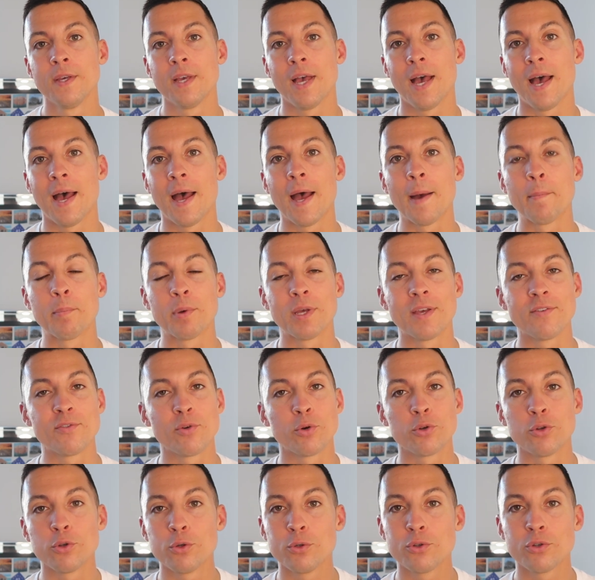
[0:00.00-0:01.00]
Uh, but if
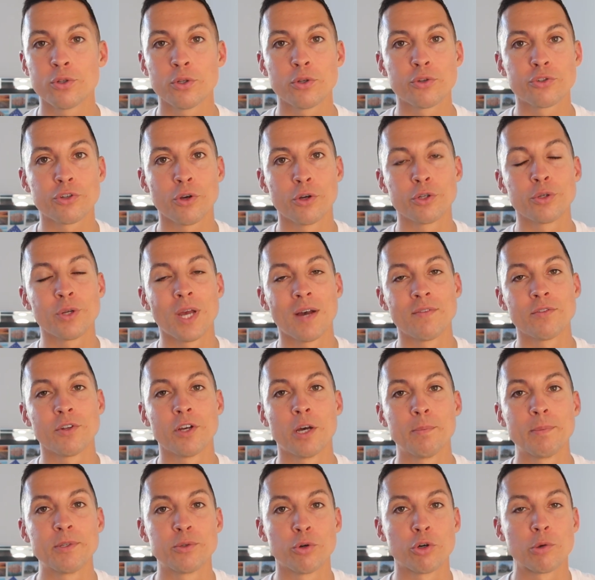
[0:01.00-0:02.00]
you're new to the show and you haven't
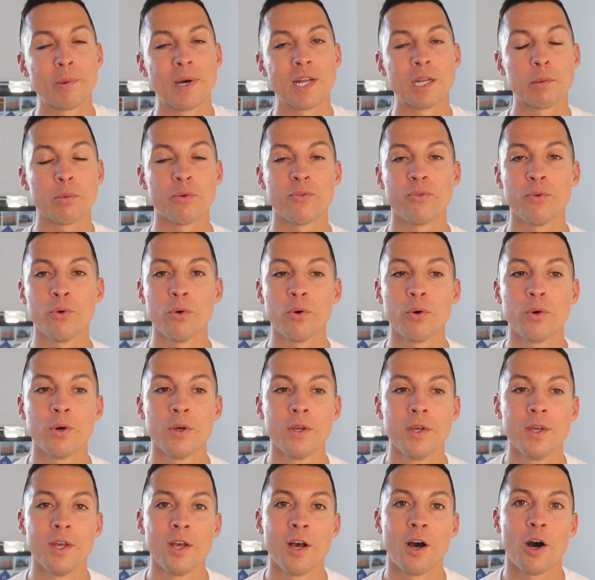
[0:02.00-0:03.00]
heard me talk about it before,
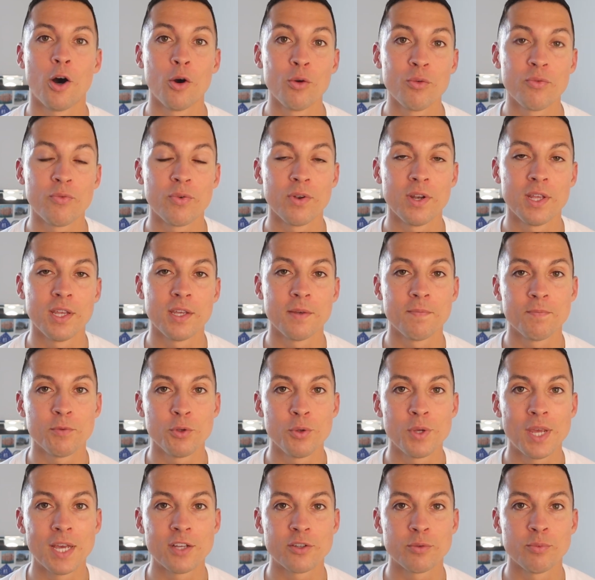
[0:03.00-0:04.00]
hopefully
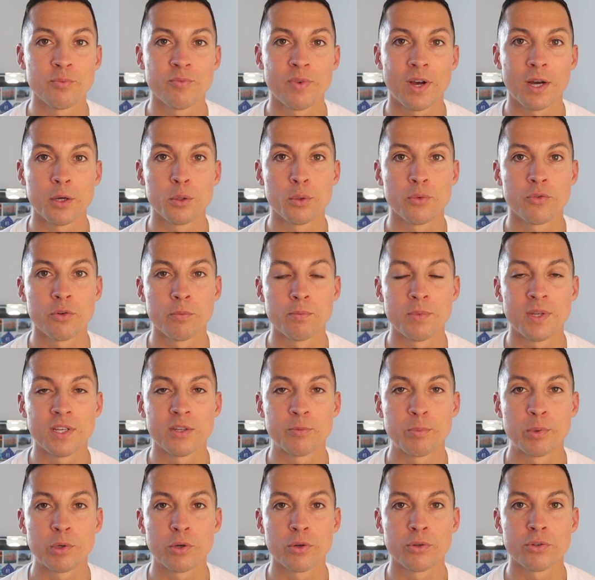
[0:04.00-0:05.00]
you get some value from
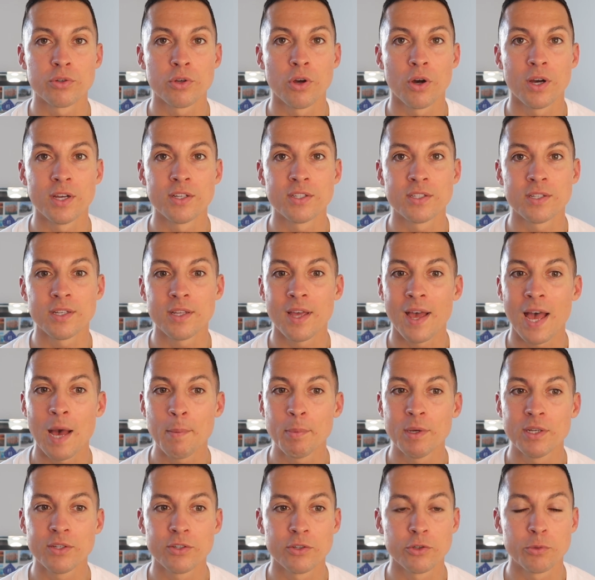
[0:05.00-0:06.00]
this because, guys,
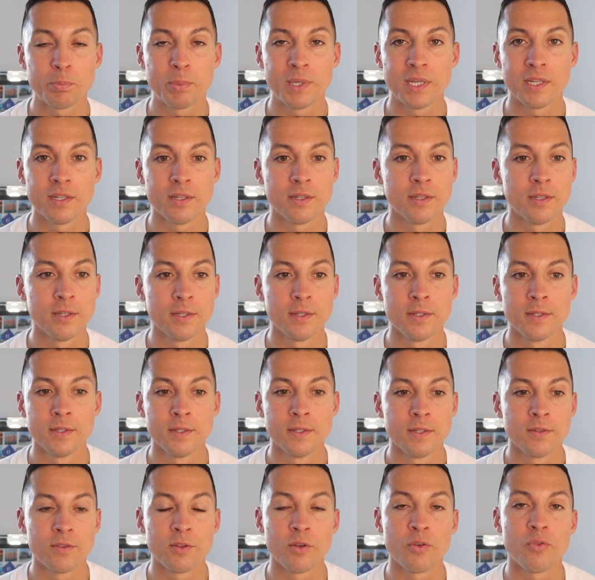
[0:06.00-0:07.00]
habits has been
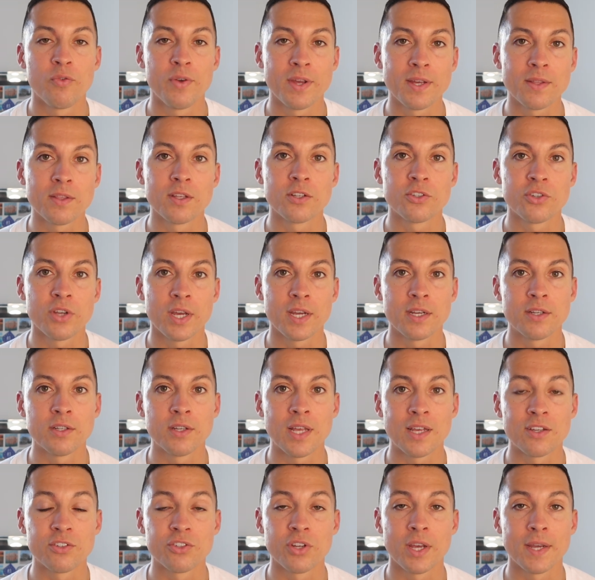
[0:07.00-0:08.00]
the thing that
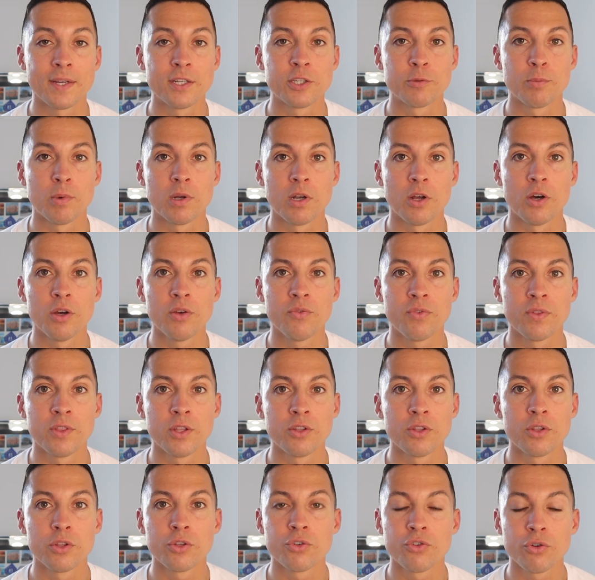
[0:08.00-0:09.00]
change, has changed my life. And
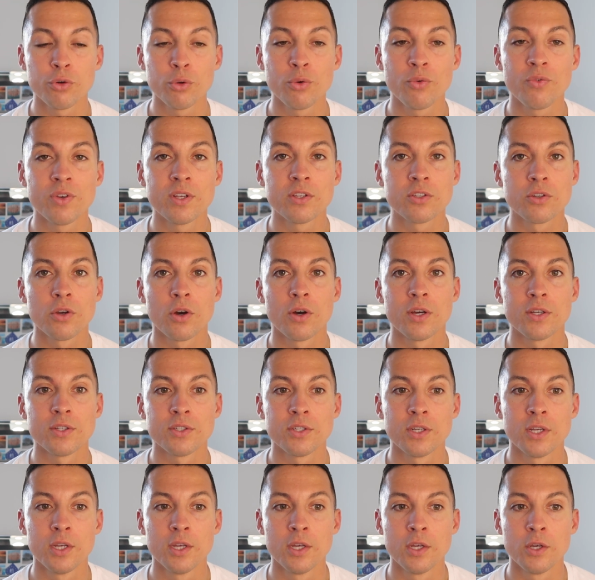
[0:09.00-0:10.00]
the, the truth is,
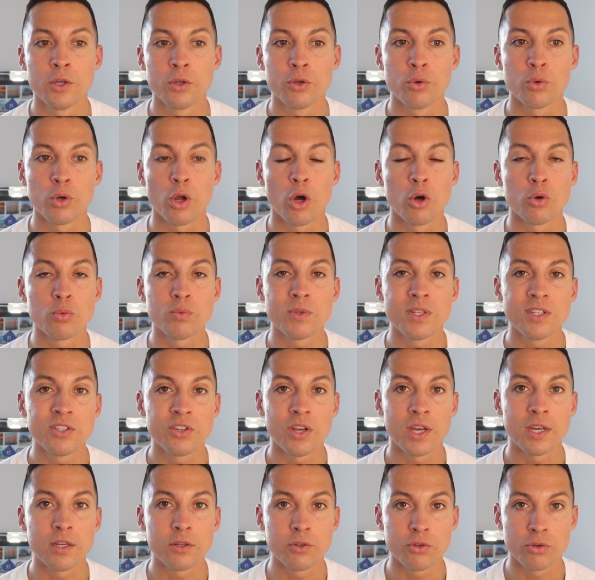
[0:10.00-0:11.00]
guys, you'll only
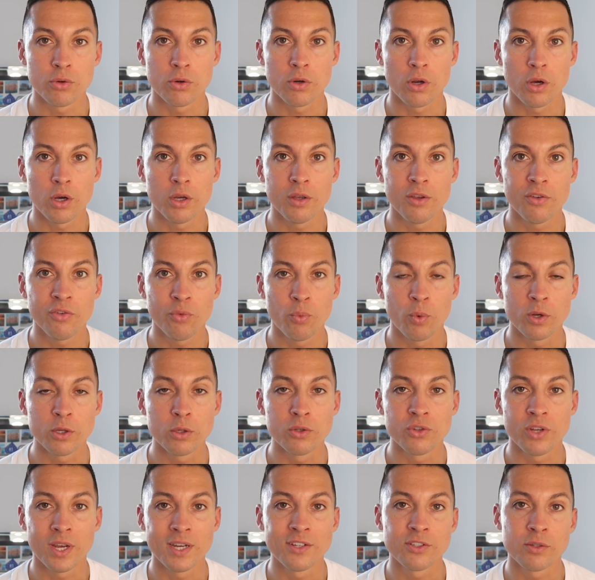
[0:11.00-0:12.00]
change your life when
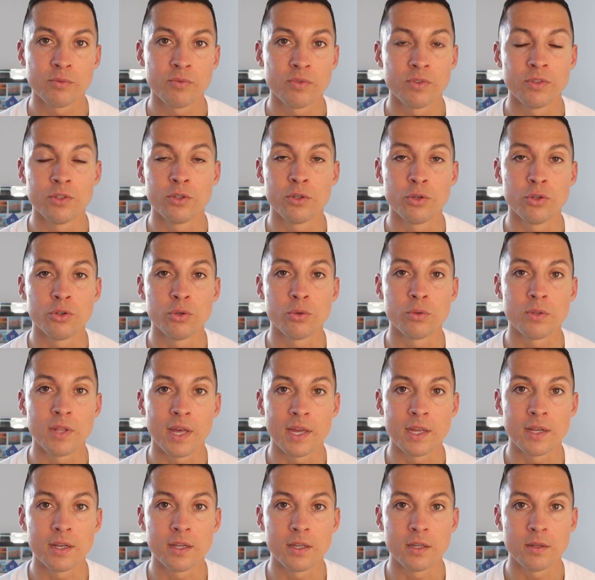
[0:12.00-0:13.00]
you change something that you do
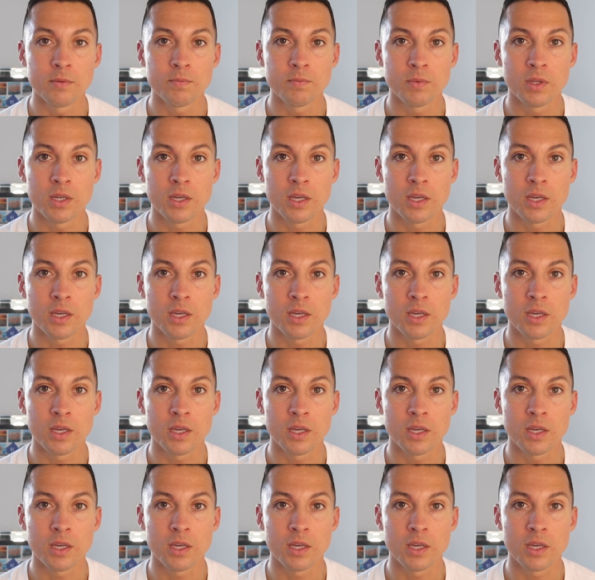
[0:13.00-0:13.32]
daily.